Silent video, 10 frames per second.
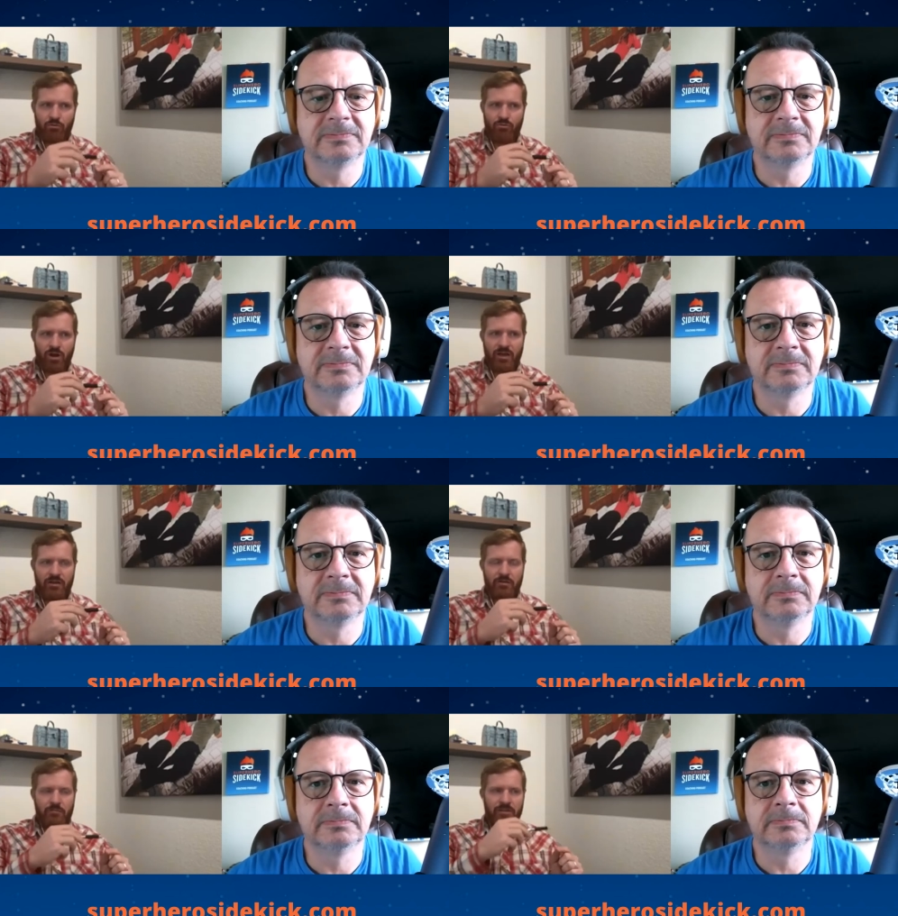
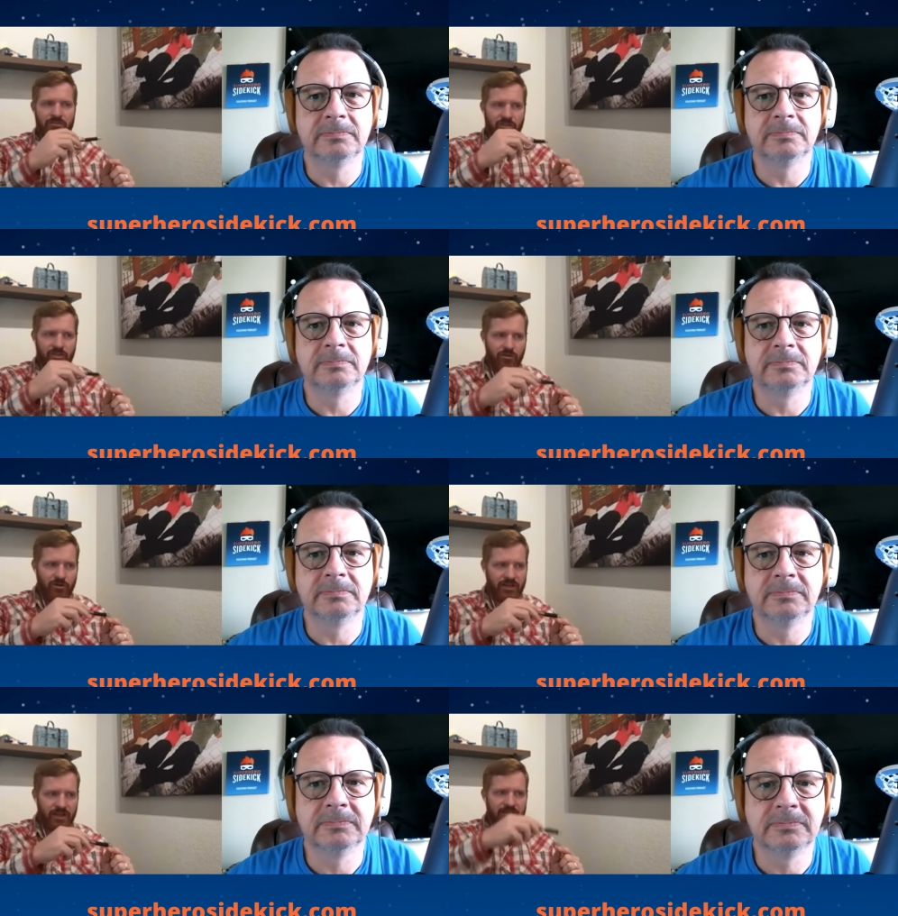Speaker 1: run means that
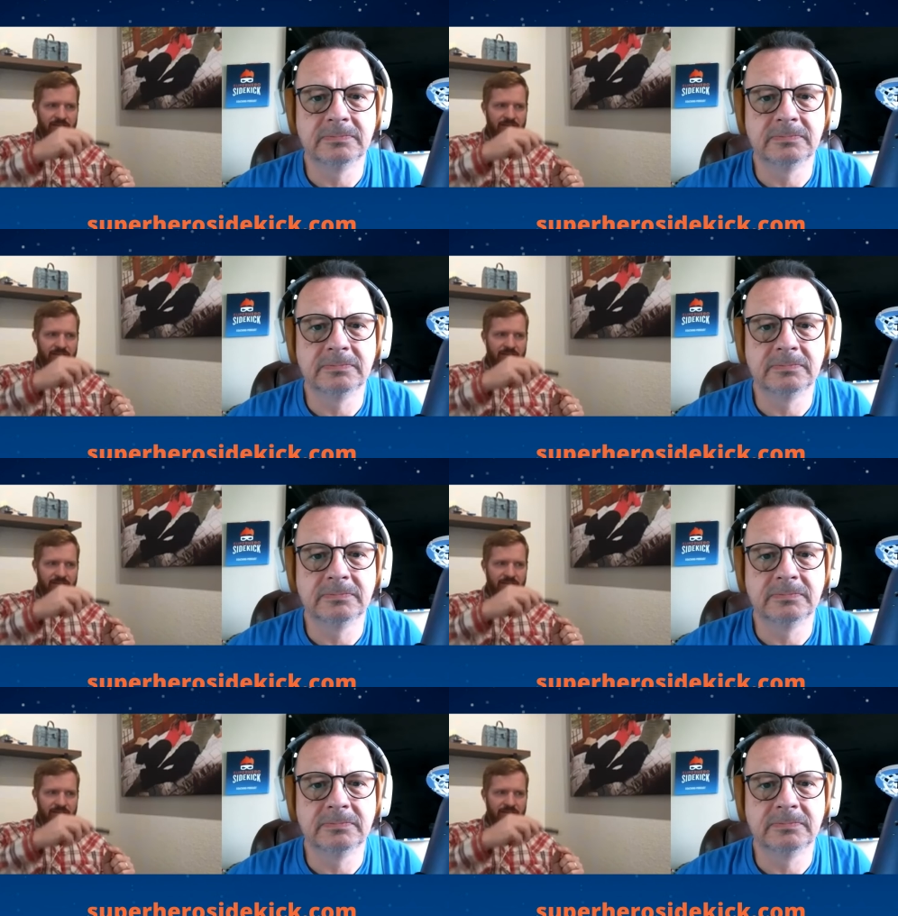30 days